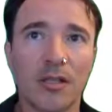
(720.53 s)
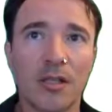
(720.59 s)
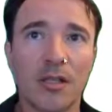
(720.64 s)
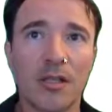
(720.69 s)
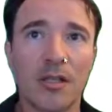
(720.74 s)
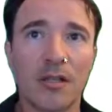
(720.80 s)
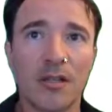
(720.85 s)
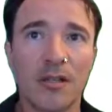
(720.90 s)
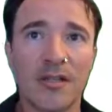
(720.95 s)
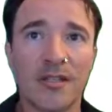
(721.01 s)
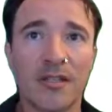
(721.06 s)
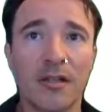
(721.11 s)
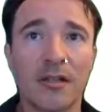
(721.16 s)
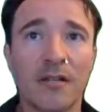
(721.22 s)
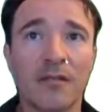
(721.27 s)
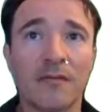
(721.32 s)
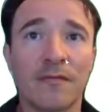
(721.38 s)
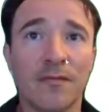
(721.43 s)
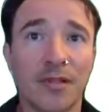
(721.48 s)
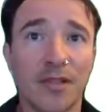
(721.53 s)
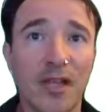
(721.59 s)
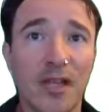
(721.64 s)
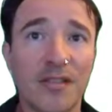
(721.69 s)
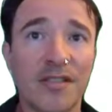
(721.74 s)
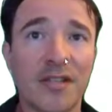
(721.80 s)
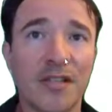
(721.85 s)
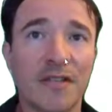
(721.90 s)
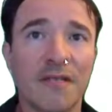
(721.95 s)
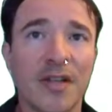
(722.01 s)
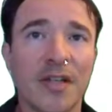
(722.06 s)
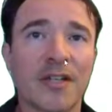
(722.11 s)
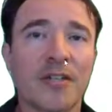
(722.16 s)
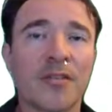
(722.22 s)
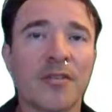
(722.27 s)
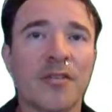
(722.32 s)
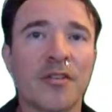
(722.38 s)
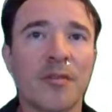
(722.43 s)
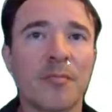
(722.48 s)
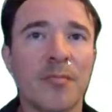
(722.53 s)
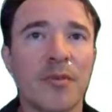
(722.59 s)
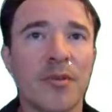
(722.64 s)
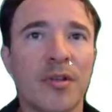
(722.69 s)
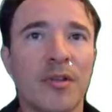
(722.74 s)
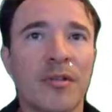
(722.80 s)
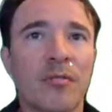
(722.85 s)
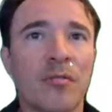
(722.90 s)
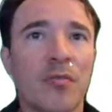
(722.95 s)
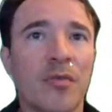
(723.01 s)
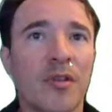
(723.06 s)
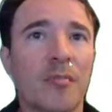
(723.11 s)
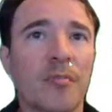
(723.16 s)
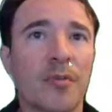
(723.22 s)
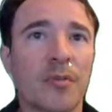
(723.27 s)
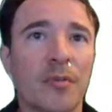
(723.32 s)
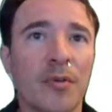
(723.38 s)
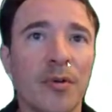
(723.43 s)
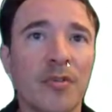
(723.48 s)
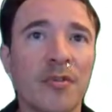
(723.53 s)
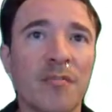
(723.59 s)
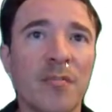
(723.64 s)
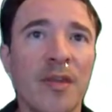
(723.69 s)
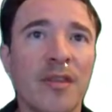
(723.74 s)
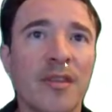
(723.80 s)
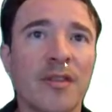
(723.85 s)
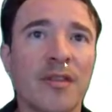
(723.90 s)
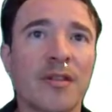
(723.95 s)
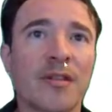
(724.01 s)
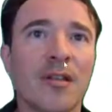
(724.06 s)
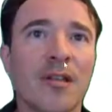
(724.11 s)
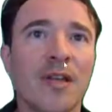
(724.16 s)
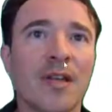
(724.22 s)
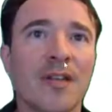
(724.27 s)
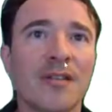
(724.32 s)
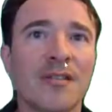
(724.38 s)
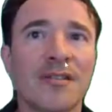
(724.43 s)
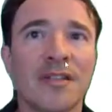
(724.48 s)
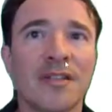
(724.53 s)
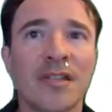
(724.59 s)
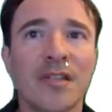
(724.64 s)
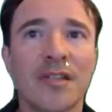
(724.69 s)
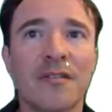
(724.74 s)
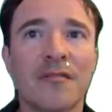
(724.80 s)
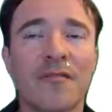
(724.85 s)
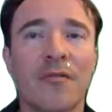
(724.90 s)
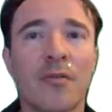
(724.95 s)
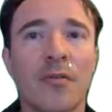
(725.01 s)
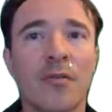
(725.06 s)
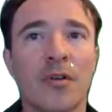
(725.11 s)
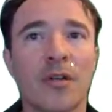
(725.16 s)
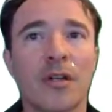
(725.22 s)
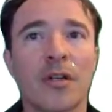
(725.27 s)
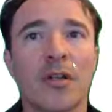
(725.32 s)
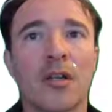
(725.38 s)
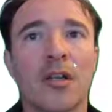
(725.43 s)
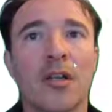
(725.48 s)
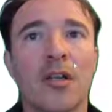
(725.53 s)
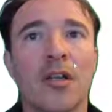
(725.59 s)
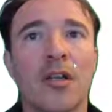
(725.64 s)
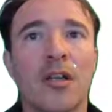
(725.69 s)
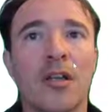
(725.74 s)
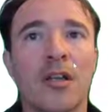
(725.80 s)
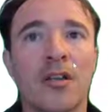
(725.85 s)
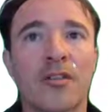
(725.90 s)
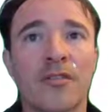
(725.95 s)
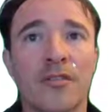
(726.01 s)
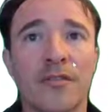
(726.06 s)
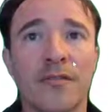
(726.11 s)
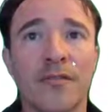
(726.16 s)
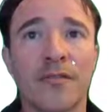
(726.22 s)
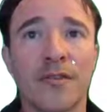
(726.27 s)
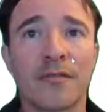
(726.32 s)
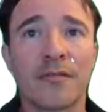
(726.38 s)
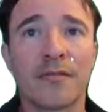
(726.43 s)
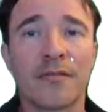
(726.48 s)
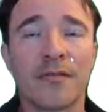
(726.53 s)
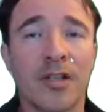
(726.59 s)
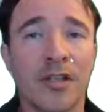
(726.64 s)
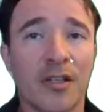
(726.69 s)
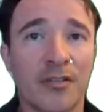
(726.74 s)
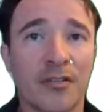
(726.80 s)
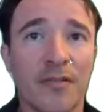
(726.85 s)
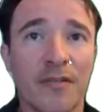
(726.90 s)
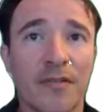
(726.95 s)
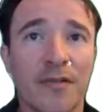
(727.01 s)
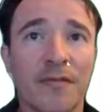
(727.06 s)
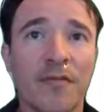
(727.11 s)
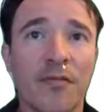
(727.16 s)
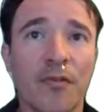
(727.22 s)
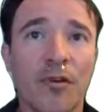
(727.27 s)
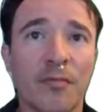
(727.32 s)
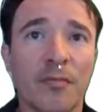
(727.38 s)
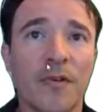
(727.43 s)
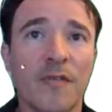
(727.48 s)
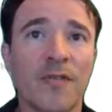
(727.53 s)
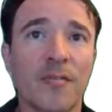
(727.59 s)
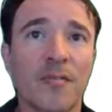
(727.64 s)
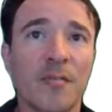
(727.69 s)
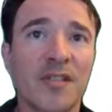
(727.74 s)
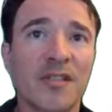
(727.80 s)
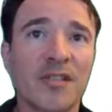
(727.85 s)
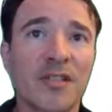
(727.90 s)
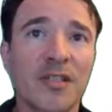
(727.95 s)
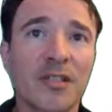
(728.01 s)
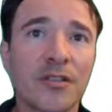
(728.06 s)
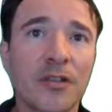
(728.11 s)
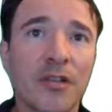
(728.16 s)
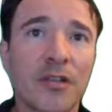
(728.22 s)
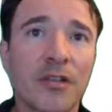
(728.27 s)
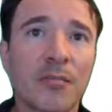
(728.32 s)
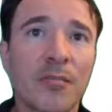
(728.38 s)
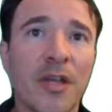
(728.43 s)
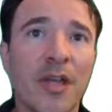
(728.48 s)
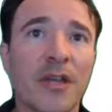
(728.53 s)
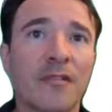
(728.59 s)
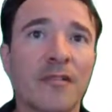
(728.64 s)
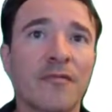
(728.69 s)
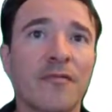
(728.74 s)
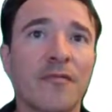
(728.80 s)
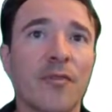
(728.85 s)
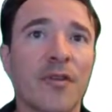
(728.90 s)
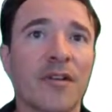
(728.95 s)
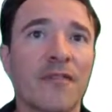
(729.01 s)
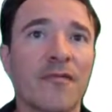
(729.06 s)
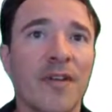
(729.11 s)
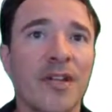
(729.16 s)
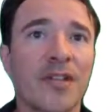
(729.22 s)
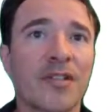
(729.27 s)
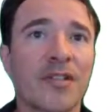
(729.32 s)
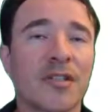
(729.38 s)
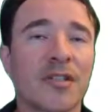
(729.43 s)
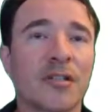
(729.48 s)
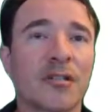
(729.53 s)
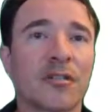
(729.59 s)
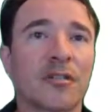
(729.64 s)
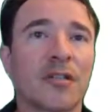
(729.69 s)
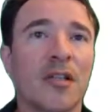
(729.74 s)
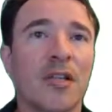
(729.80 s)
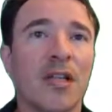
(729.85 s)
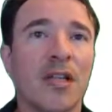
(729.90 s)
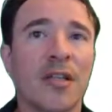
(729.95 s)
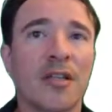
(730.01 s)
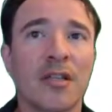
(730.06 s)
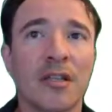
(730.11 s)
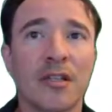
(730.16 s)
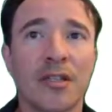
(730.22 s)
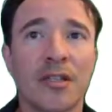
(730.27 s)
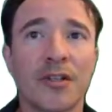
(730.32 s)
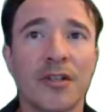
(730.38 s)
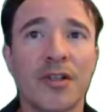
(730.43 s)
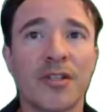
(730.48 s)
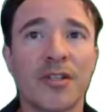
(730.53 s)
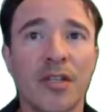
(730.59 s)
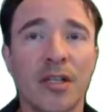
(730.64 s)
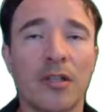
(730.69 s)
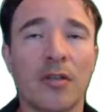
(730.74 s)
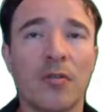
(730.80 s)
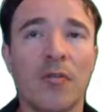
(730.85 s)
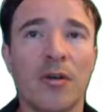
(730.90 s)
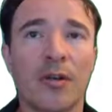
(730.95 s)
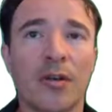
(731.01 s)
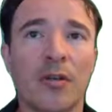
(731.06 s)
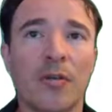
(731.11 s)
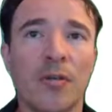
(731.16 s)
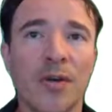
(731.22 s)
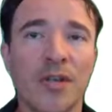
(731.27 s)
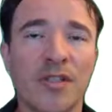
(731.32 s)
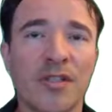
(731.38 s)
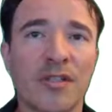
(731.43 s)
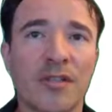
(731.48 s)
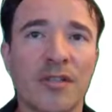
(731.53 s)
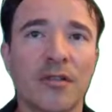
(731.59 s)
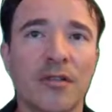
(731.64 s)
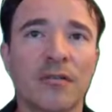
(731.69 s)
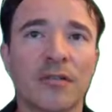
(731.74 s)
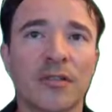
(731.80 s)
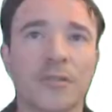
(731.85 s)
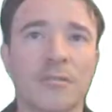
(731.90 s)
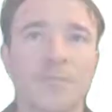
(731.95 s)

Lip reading: The cell velocity vector is computed with Perot's method and is needed for the conservative form of the mixing term and for advection in the Eulerian shallow water equation solver.